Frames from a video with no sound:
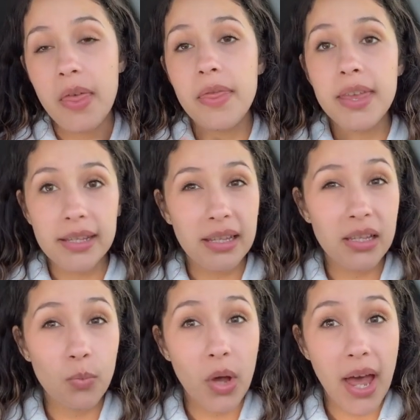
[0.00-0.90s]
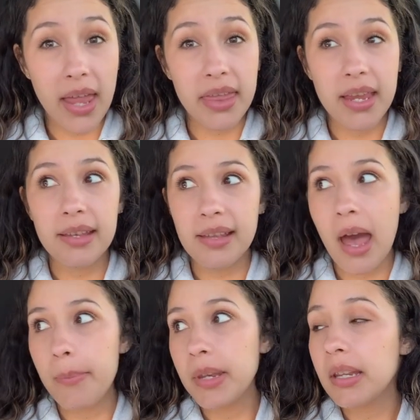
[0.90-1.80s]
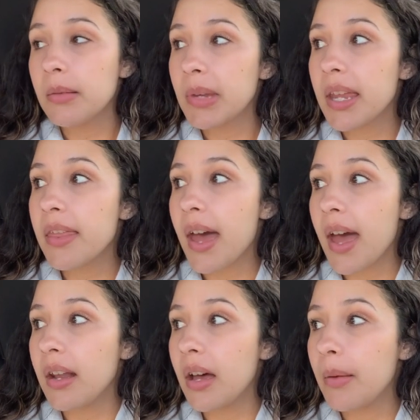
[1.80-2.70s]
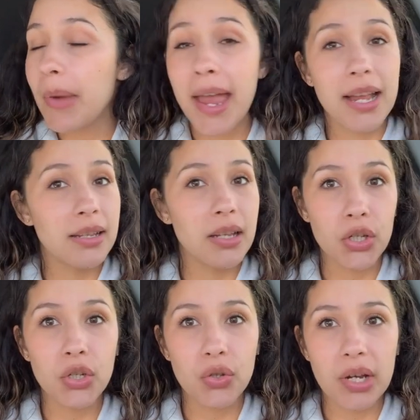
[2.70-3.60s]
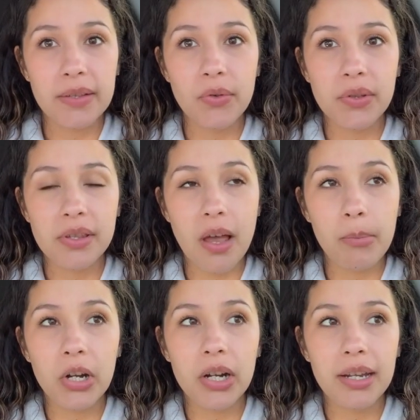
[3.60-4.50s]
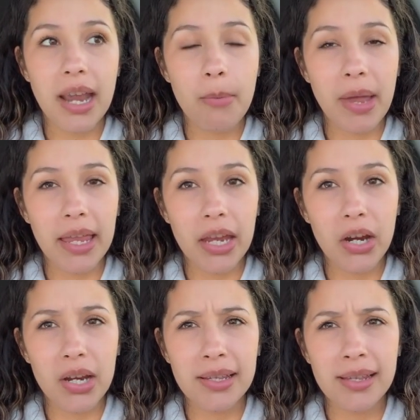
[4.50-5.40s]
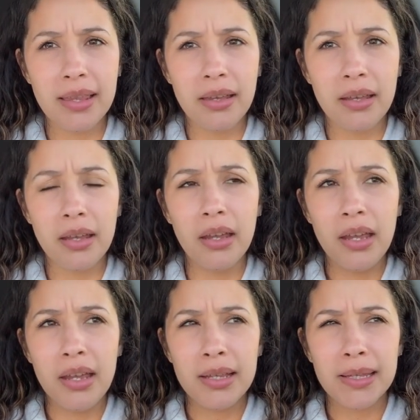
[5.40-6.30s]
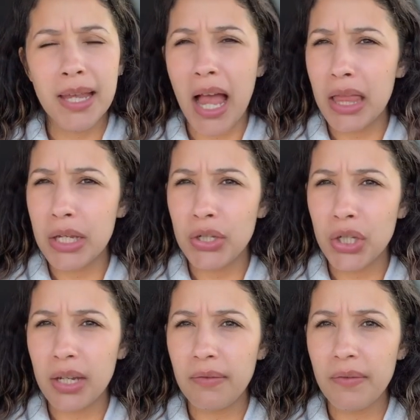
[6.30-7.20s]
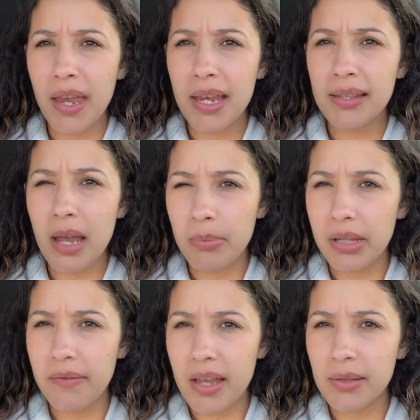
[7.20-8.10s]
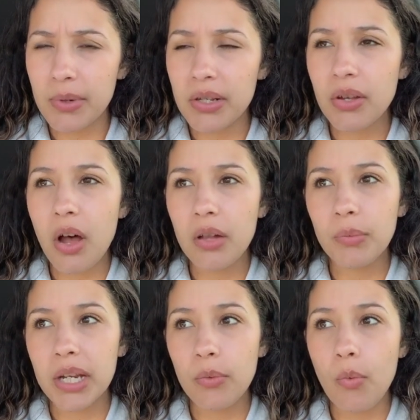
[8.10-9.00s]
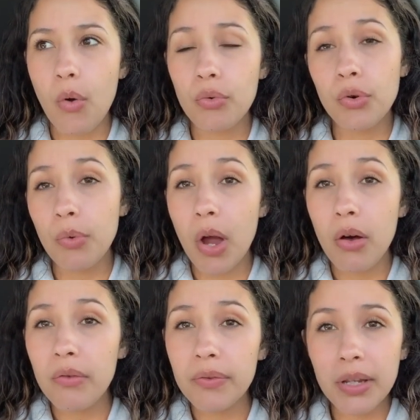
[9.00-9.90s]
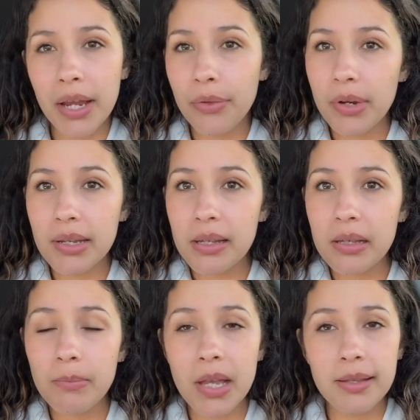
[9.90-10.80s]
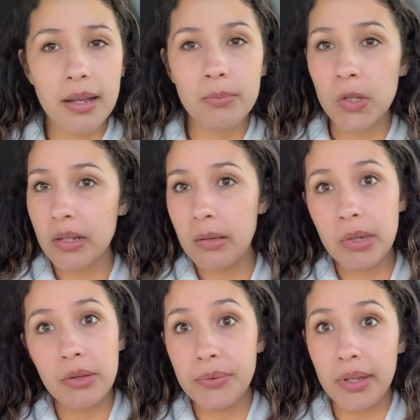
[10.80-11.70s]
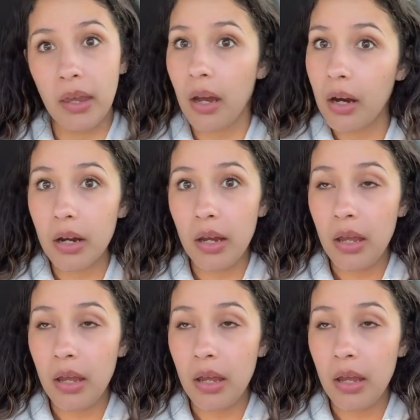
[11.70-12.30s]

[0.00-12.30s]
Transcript: this is what I think is happening to me, that um, I had such a stressful summer. Now my hair is in the telogen phase, I believe that's what it's called, when it won't grow for like three to six months and I'm just going to be losing hair.